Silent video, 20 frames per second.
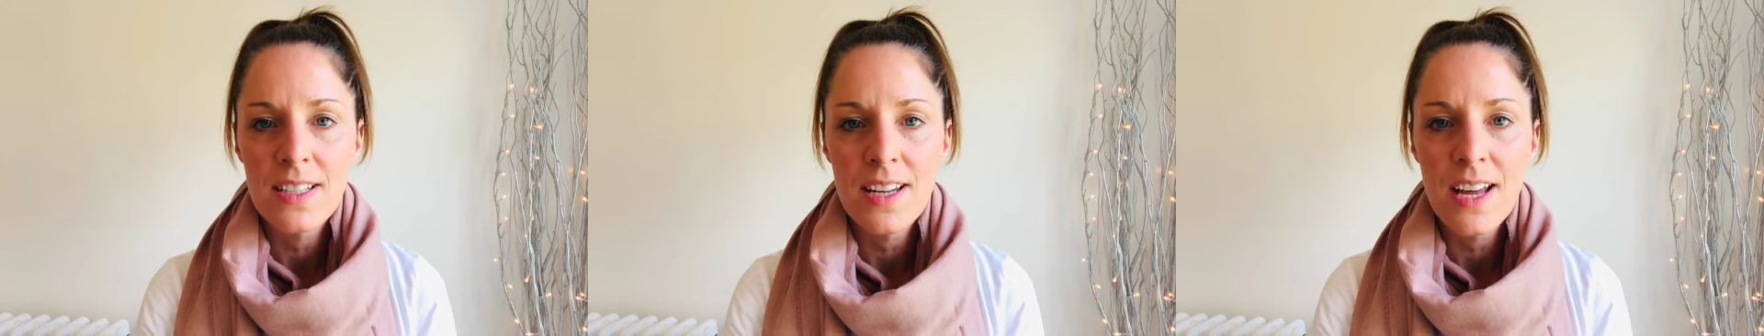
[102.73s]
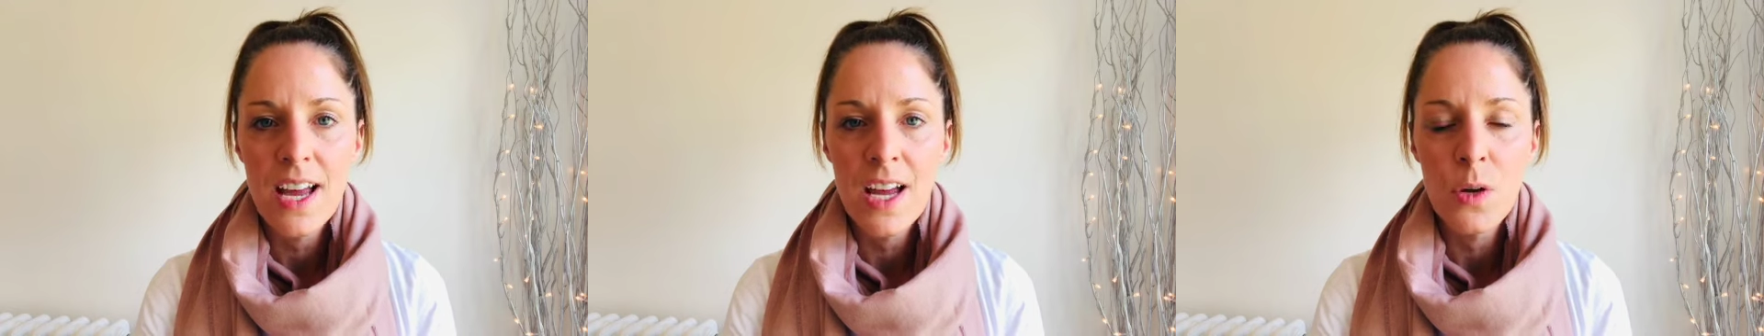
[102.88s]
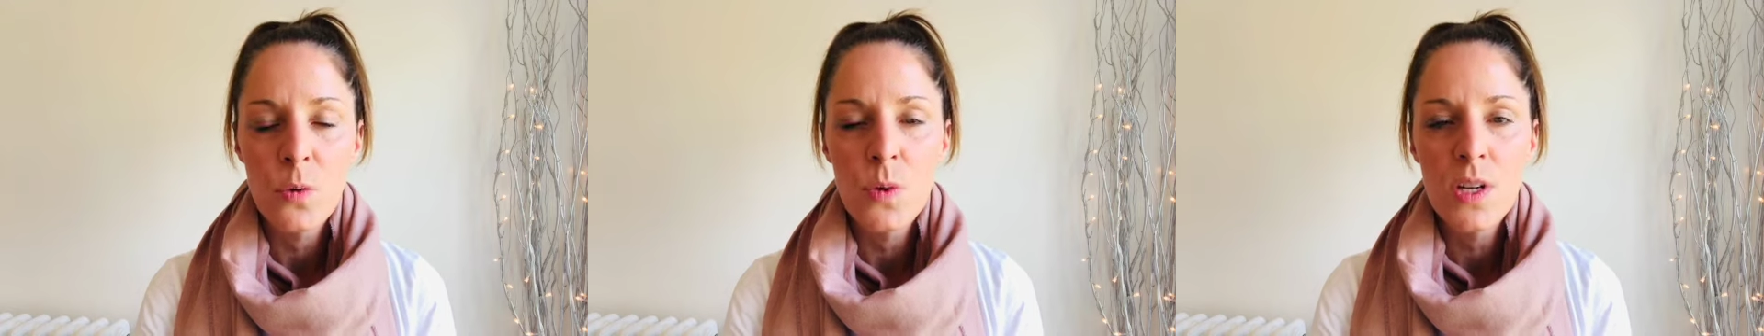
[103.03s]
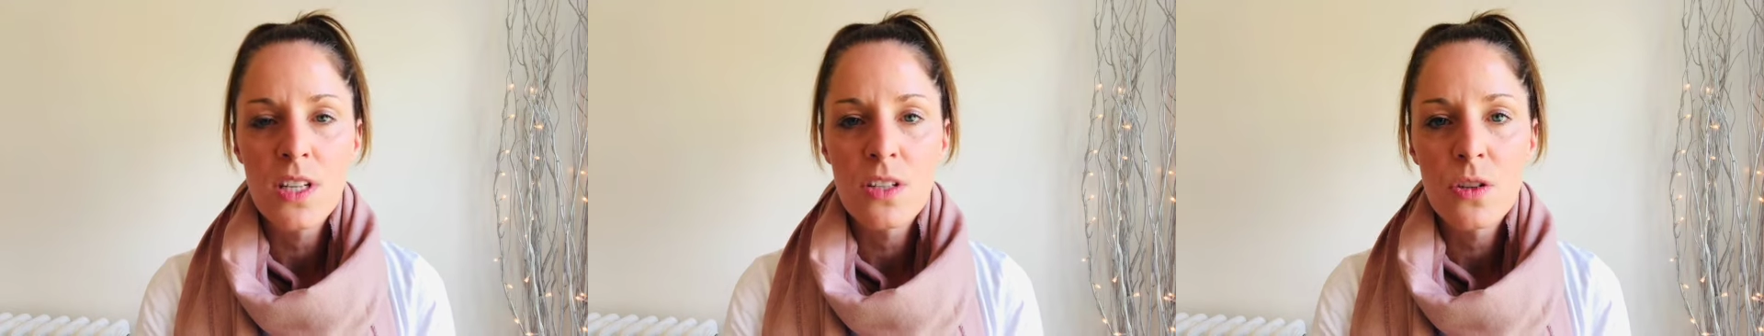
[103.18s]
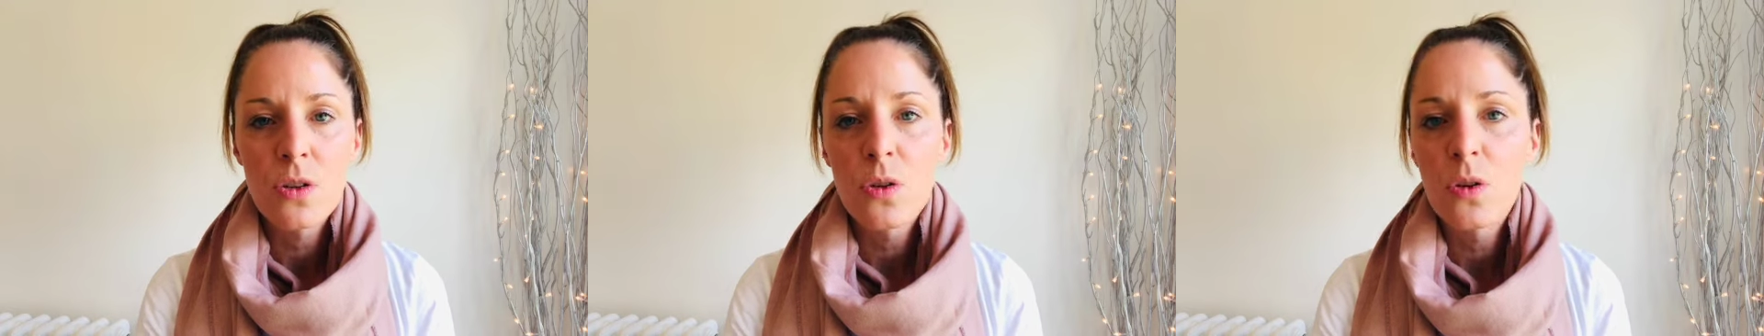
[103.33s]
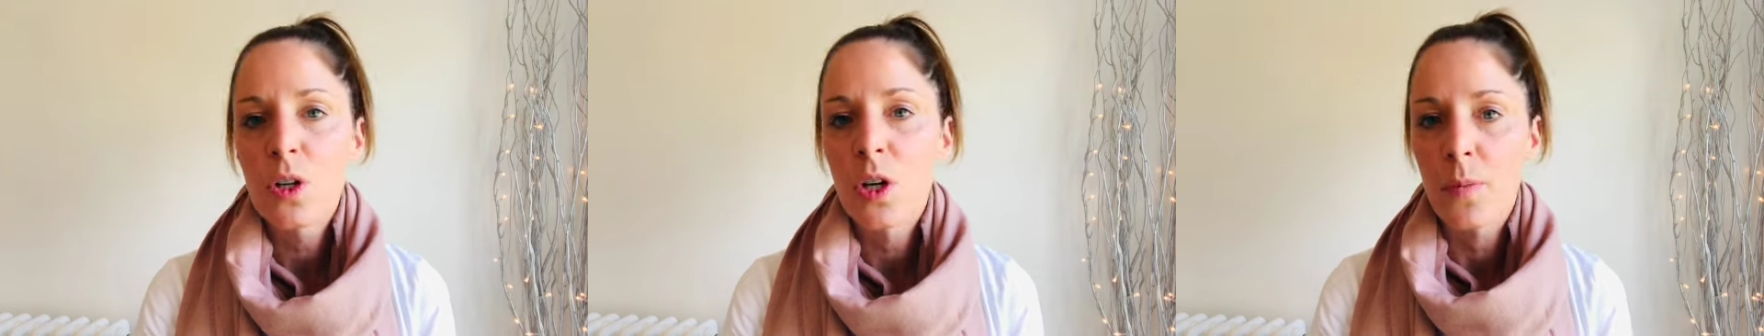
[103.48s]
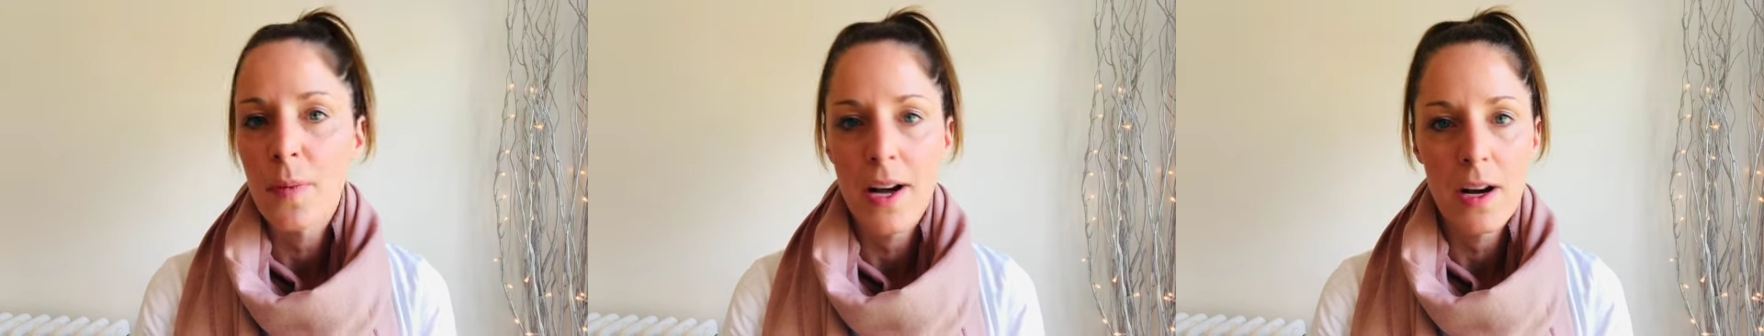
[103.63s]
today we
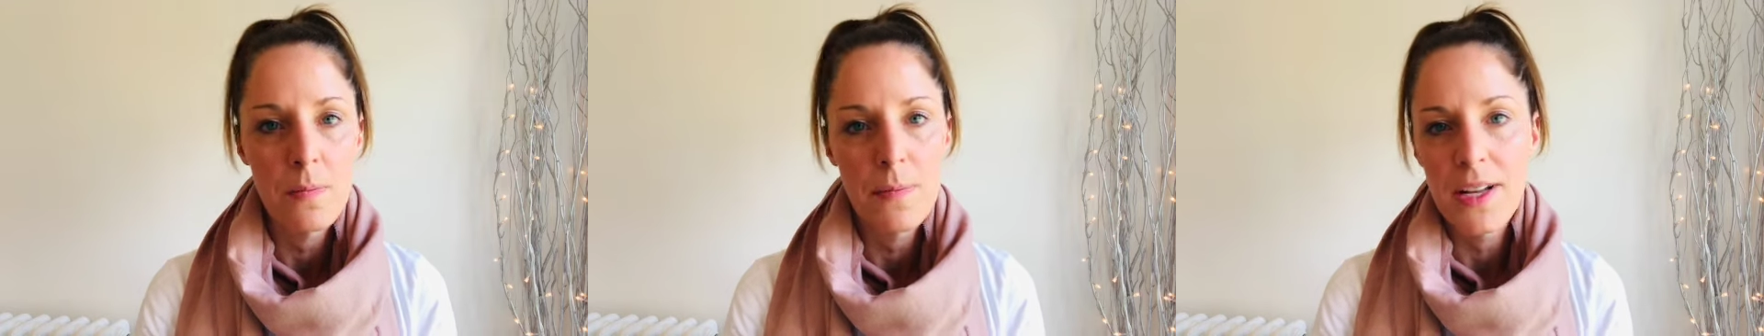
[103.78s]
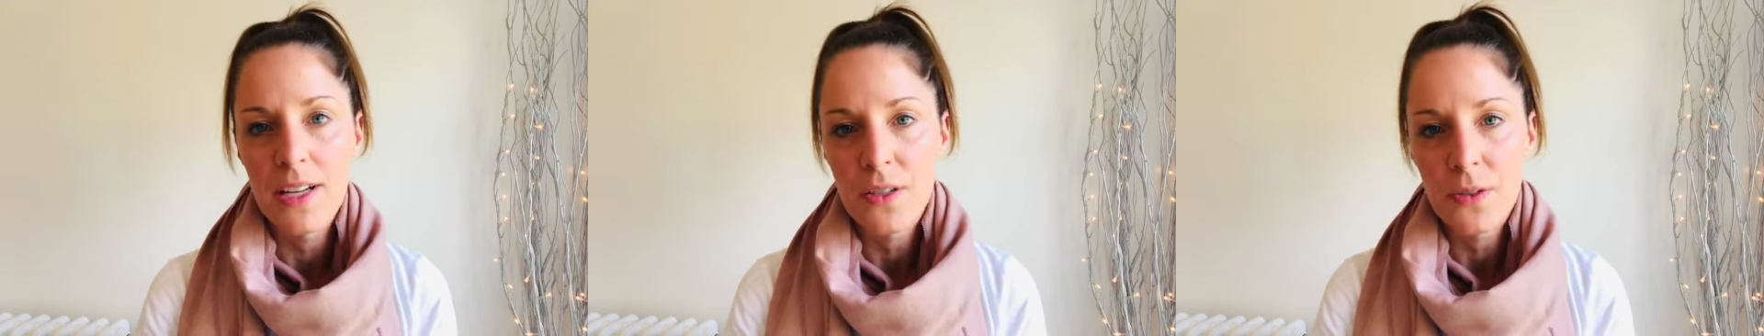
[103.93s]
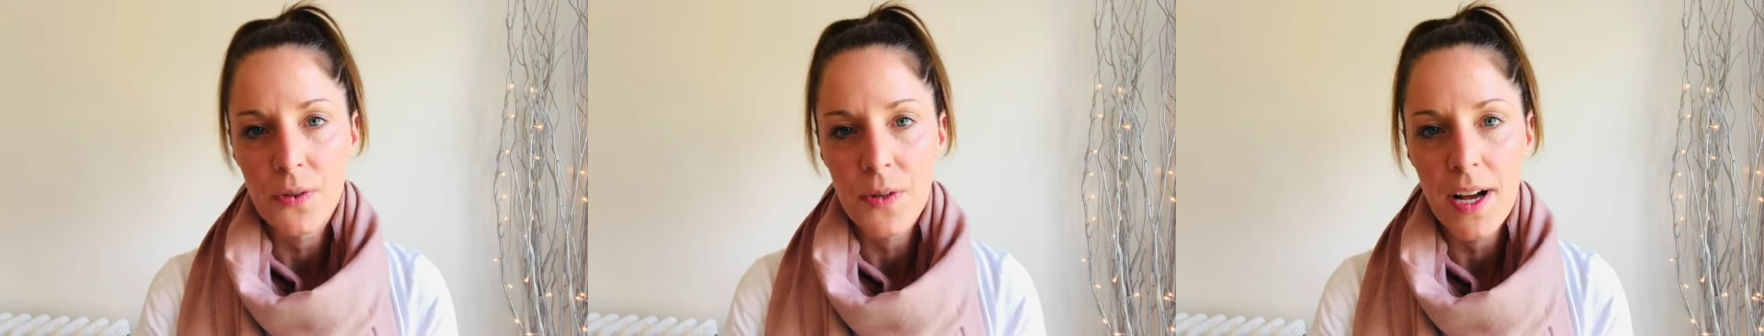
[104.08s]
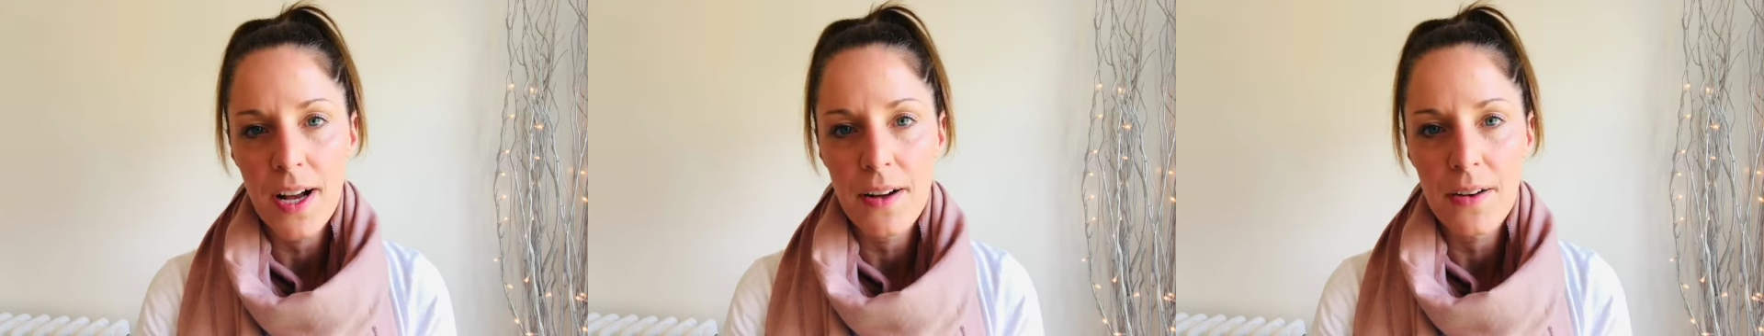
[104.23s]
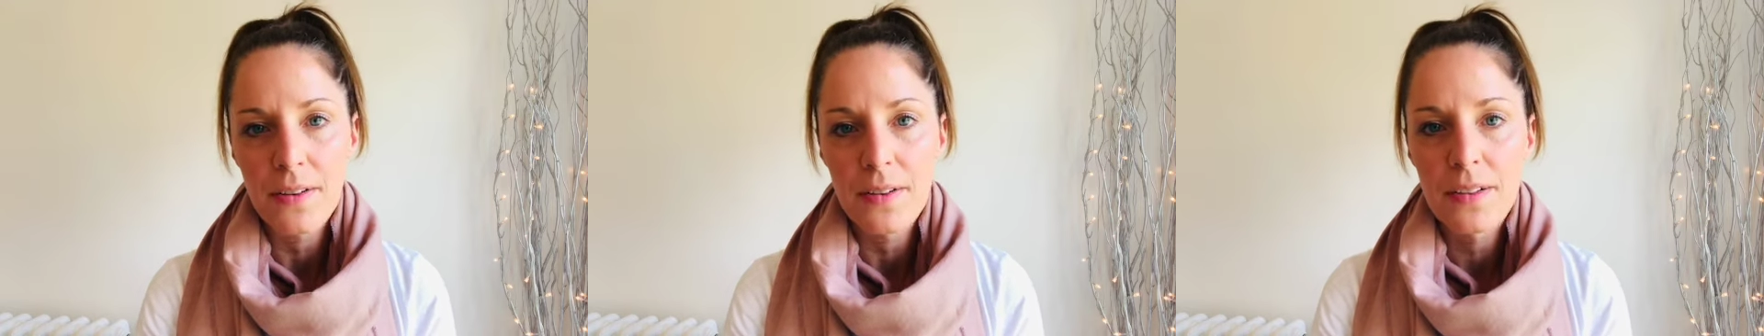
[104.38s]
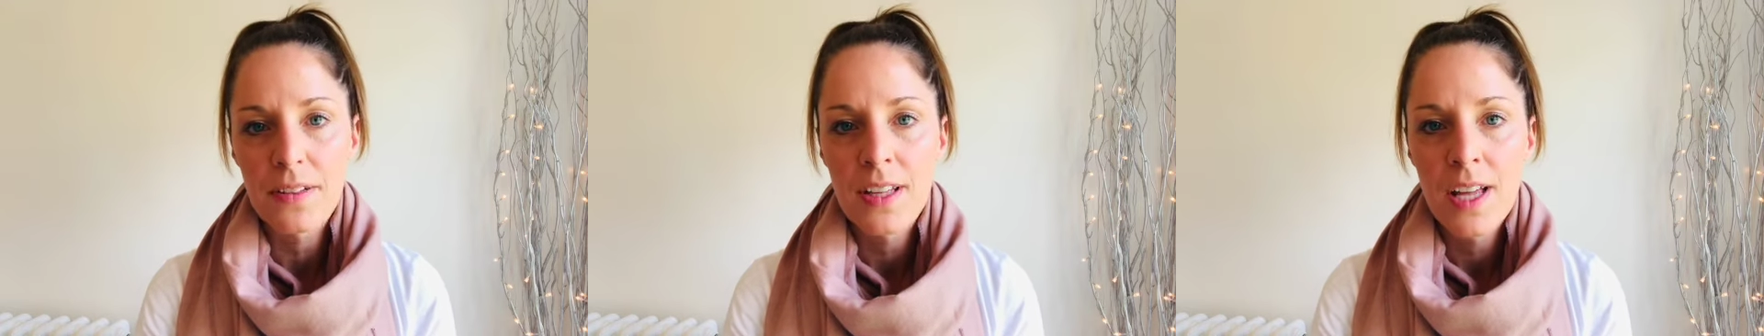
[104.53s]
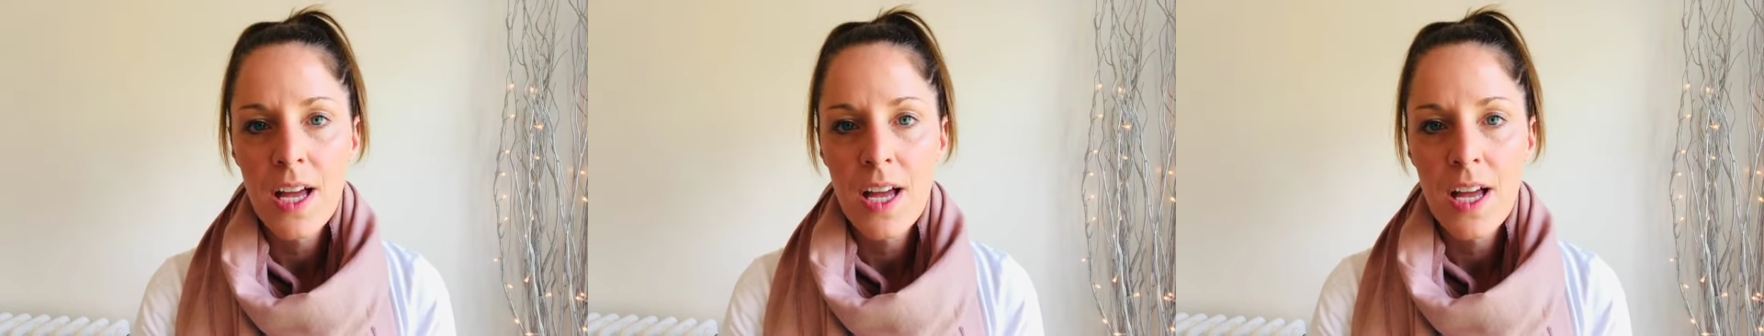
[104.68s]
talk about mental health.